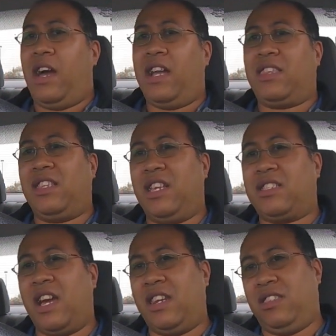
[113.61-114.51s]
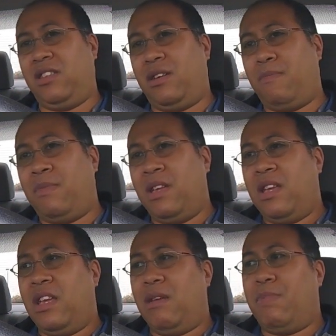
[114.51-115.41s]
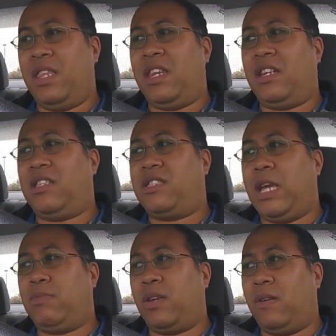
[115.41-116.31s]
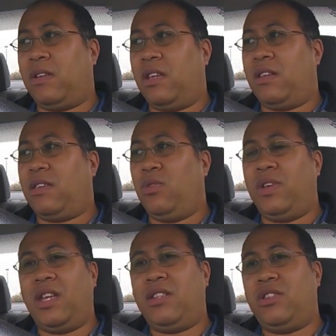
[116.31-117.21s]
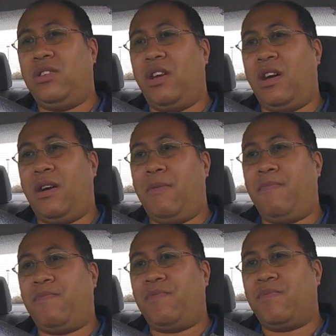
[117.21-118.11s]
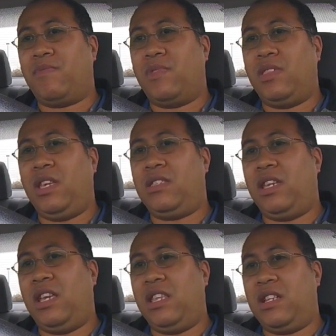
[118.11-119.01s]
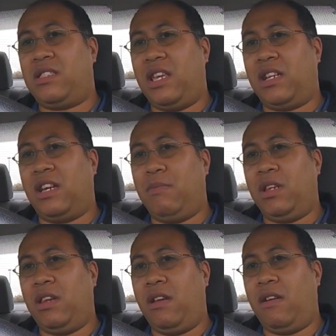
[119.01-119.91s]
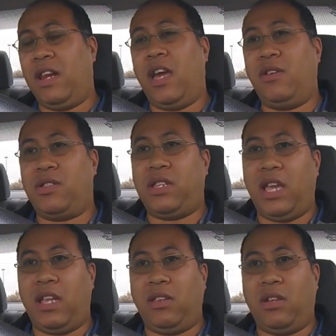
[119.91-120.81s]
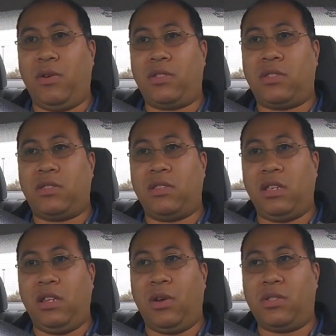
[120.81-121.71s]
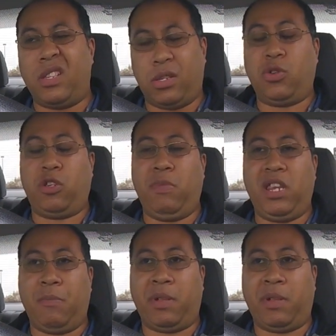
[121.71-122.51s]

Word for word: i think that's kind of dumb but then on the same token you get um these idiots that come in there, and I understand, you know, it's you know, it's a social media